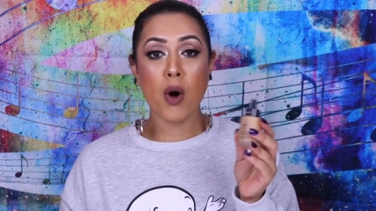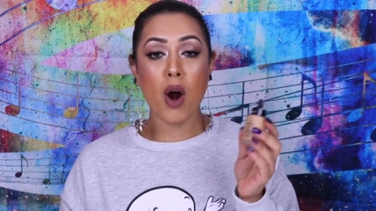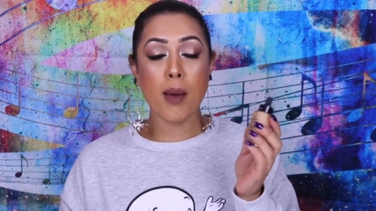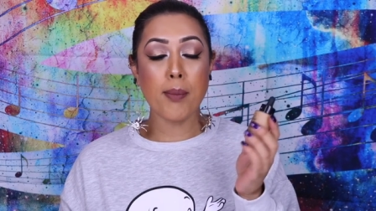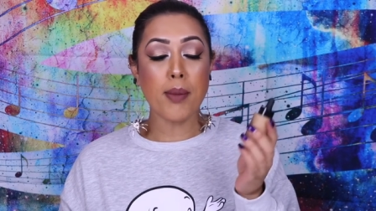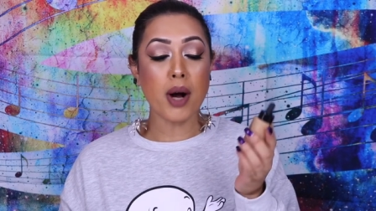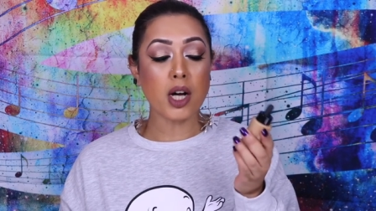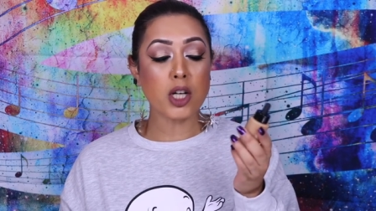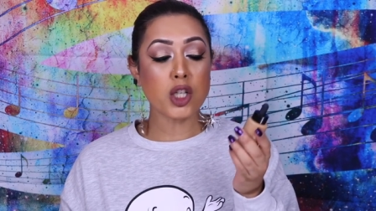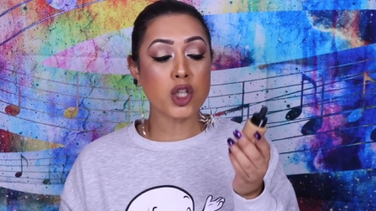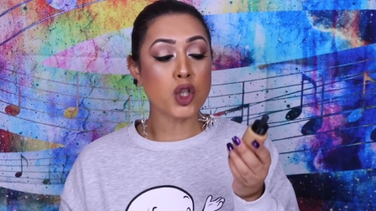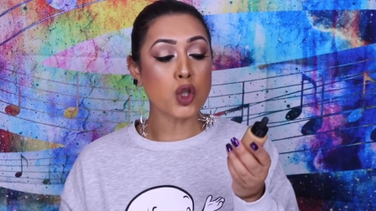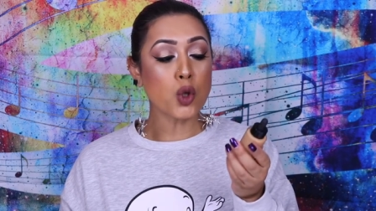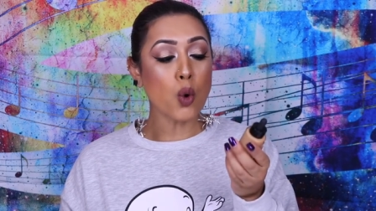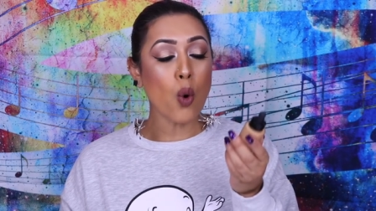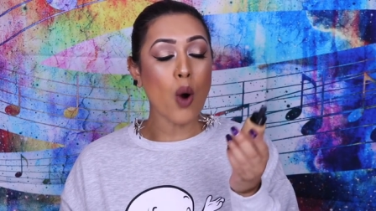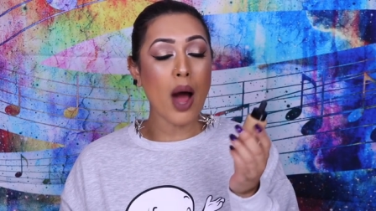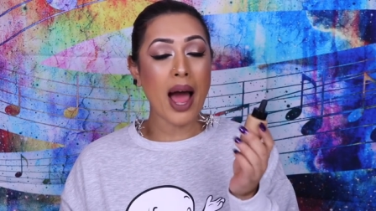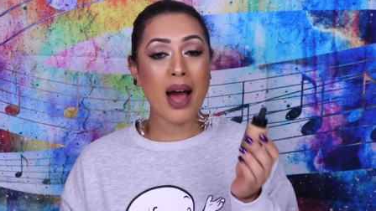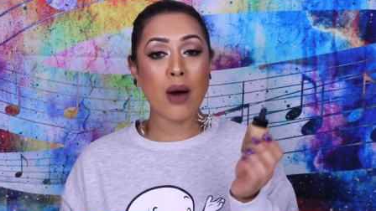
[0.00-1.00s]
Primark,
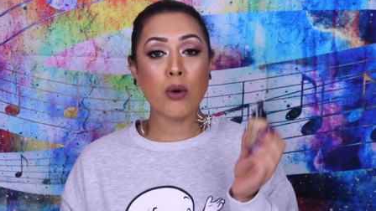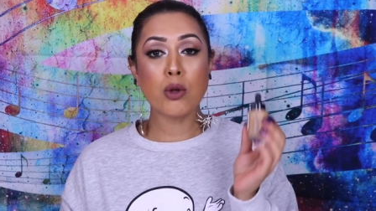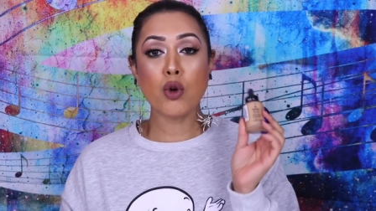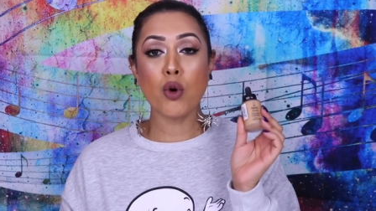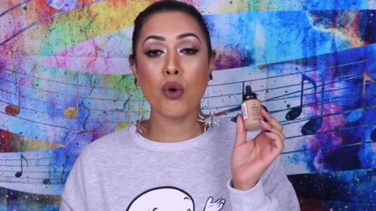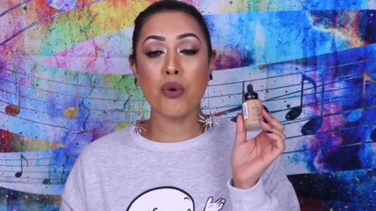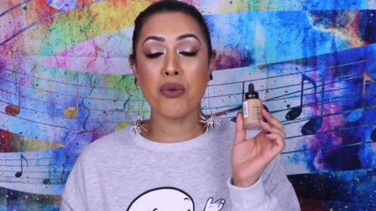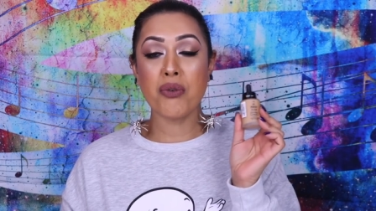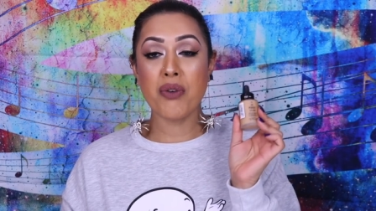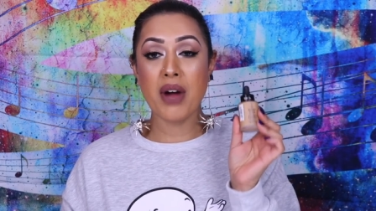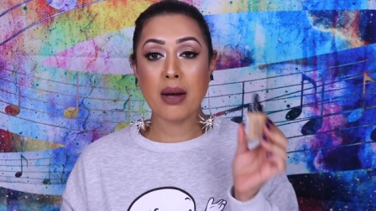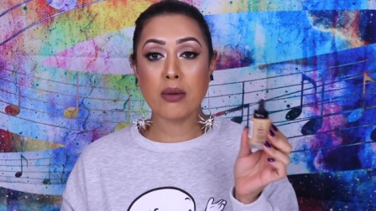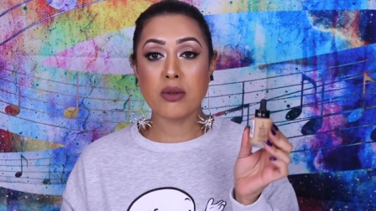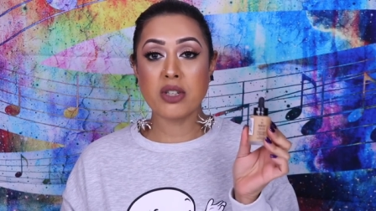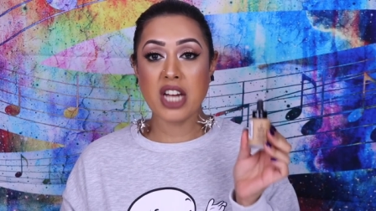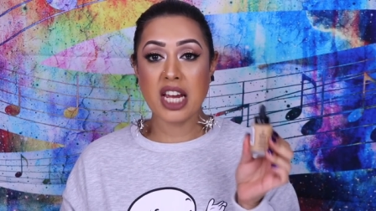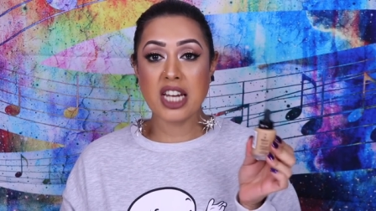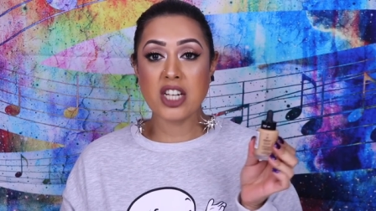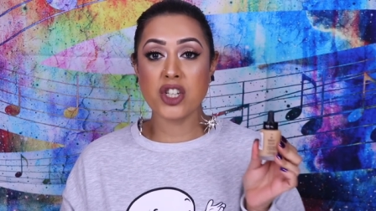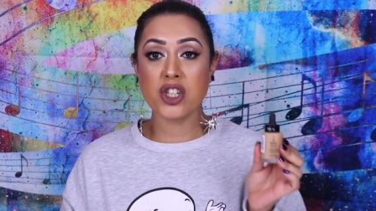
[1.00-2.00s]
sort out your
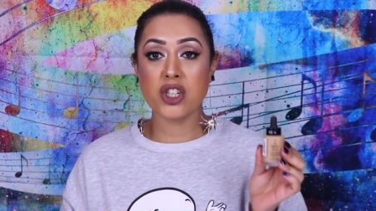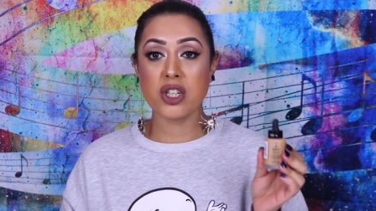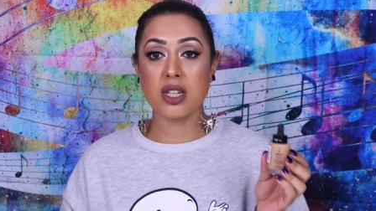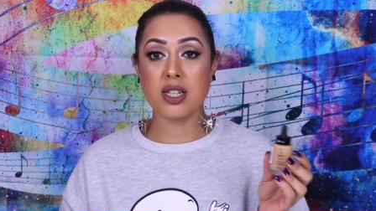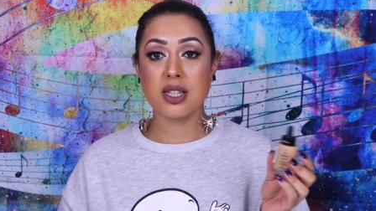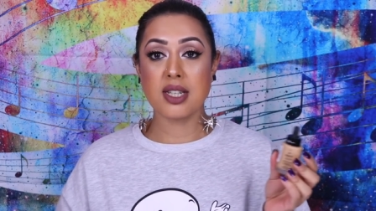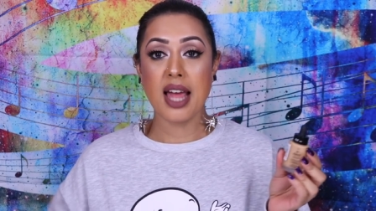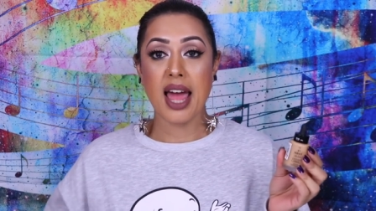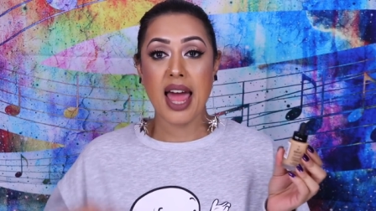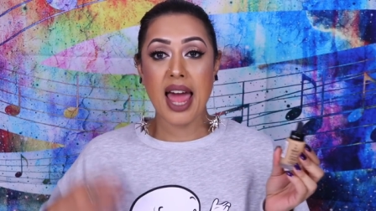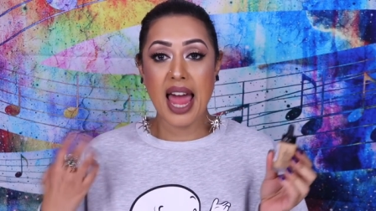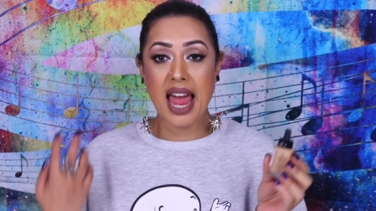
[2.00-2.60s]
foundations.